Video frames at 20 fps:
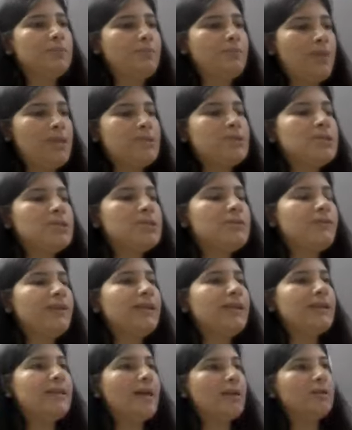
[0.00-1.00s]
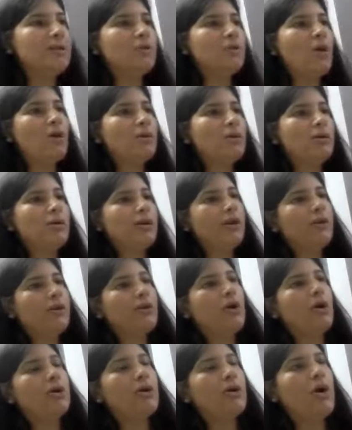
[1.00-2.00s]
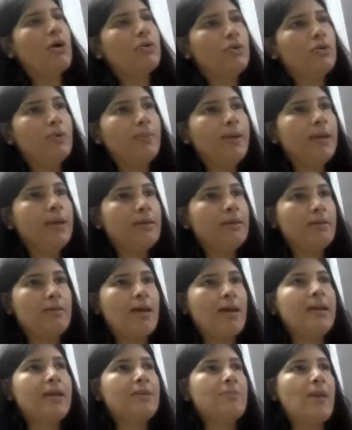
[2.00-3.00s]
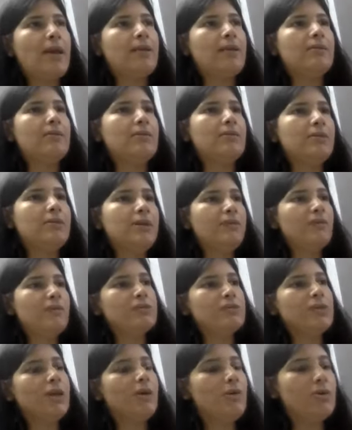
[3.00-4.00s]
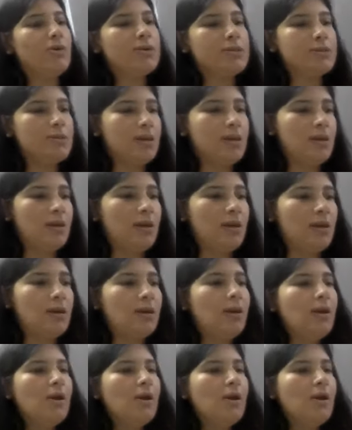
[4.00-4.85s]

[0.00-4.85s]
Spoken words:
patients feel that the doctor did not talk to me in a right manner. He was egoistic.